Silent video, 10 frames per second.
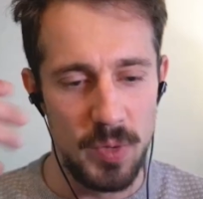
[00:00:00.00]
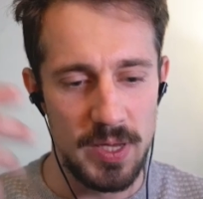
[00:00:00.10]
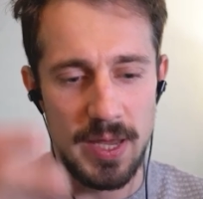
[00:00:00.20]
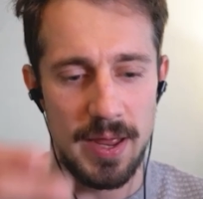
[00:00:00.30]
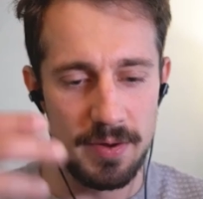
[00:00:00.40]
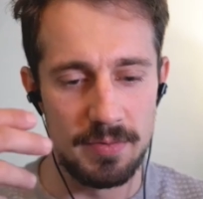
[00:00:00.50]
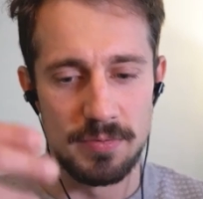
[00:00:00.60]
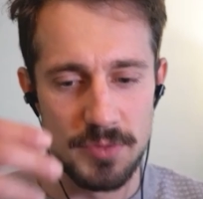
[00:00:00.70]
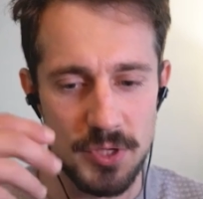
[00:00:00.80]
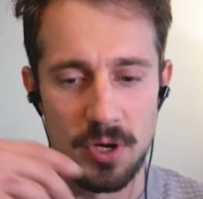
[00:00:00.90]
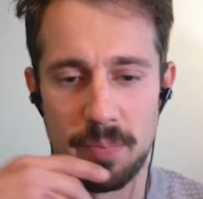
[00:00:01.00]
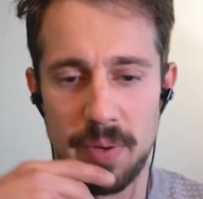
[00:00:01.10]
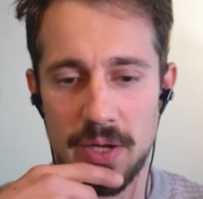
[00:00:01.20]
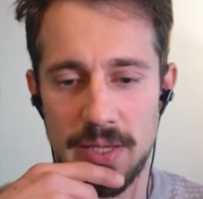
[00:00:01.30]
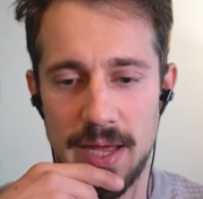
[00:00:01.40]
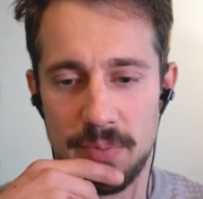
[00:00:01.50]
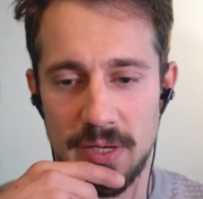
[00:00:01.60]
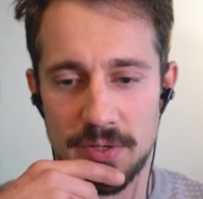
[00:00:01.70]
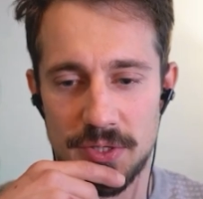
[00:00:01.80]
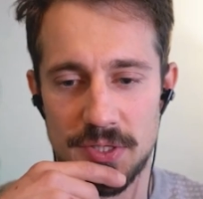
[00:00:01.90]
can talk about that
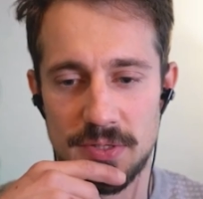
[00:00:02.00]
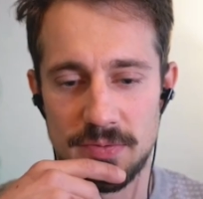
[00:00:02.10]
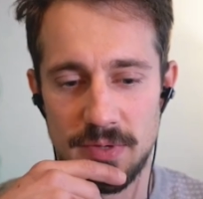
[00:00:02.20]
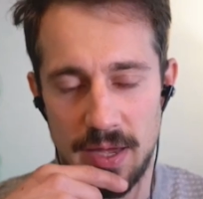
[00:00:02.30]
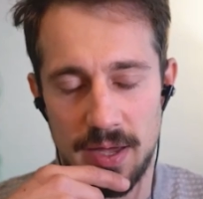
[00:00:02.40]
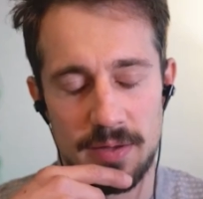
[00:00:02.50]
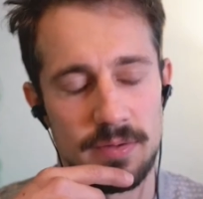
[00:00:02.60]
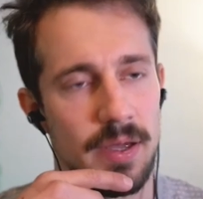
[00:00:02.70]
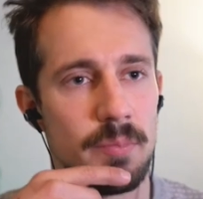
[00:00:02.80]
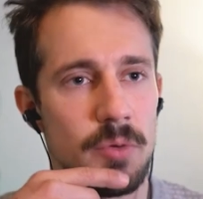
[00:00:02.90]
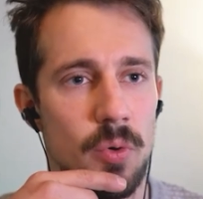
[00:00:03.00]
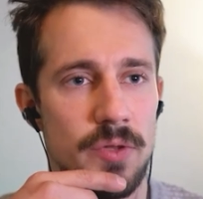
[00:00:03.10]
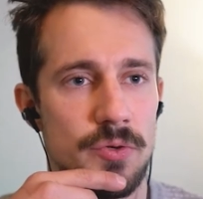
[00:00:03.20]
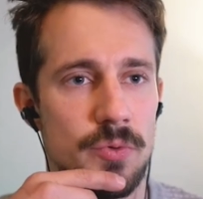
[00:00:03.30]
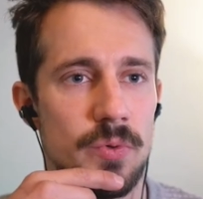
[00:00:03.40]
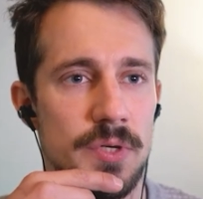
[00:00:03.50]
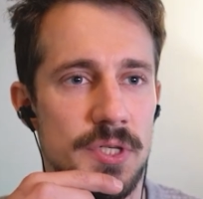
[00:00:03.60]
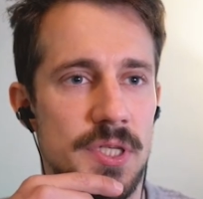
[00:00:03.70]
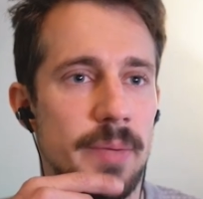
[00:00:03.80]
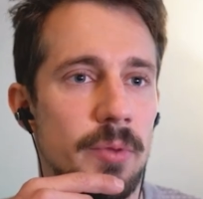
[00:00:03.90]
because yeah, I'm going through a
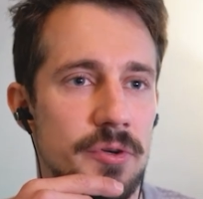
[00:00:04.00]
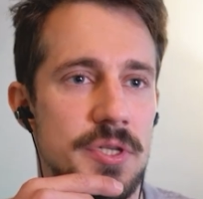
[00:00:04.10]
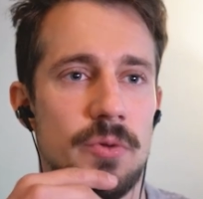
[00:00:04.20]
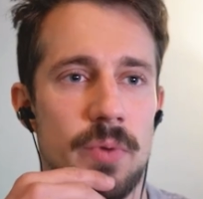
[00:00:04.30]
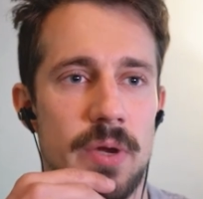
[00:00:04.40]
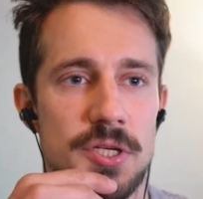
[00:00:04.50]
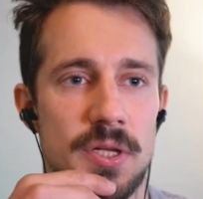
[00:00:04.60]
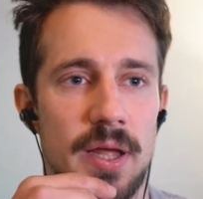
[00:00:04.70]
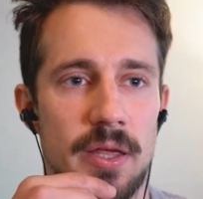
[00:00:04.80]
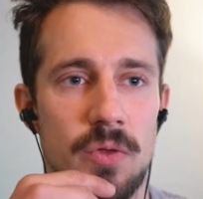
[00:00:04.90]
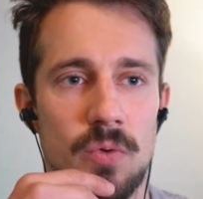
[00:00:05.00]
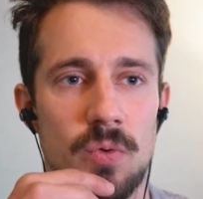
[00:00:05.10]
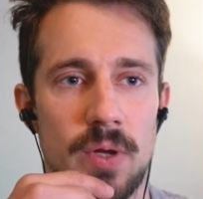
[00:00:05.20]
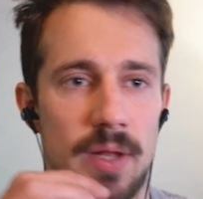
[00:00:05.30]
similar situation like you and